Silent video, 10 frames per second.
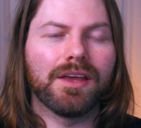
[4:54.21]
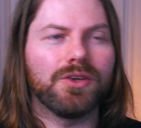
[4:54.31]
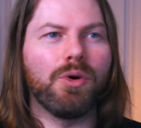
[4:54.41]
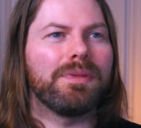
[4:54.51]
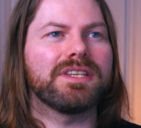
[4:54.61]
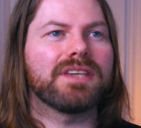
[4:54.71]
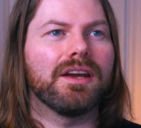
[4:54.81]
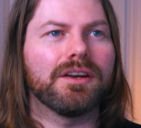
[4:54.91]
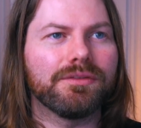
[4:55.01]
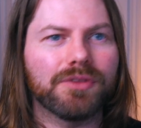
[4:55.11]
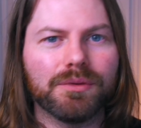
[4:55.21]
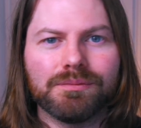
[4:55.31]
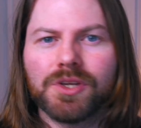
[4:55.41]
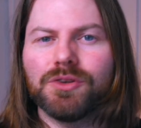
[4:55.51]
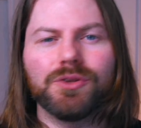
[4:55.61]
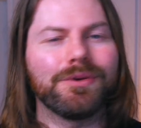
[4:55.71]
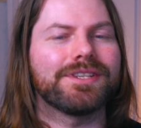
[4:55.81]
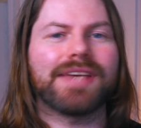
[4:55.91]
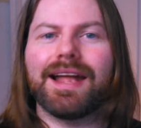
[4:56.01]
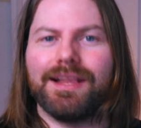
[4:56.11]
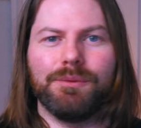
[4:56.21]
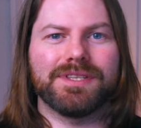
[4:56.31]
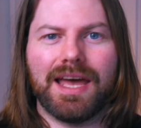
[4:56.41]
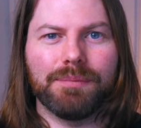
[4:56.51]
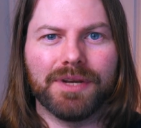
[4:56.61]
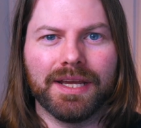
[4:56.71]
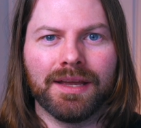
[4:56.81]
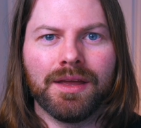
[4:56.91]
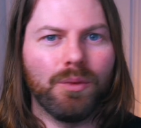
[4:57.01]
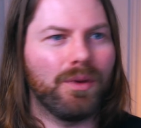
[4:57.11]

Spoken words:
You won't be scared of them. You'll know exactly what's happening.